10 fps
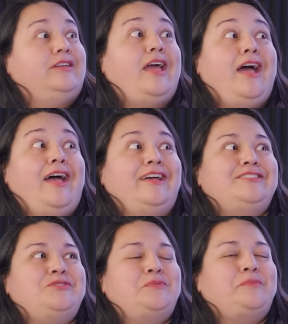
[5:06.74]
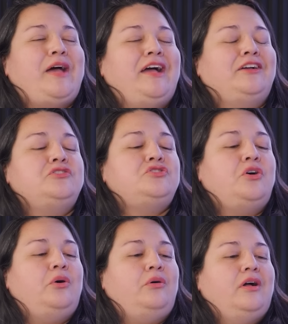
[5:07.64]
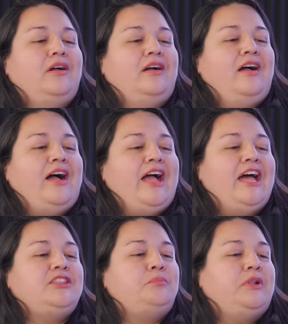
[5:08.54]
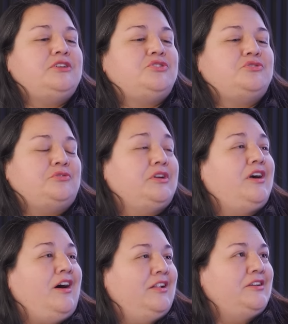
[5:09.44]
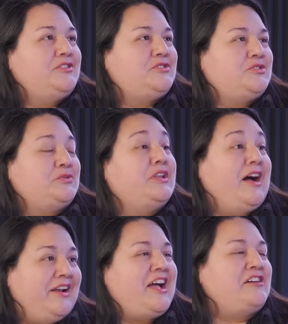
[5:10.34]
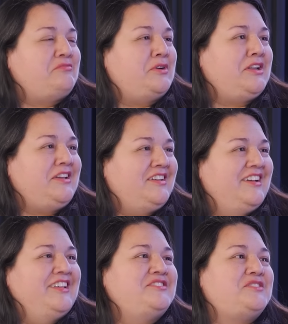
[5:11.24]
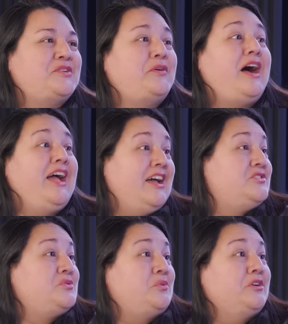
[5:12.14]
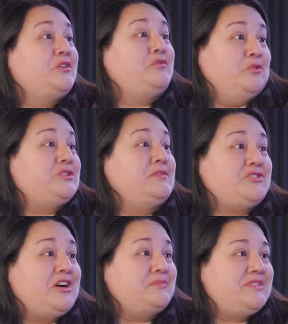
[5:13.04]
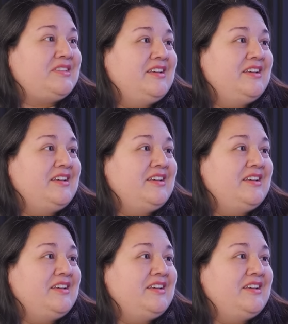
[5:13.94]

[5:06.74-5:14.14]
Yeah, super back. So I had the pleasure during college to not have money. And so I had to work full-time jobs.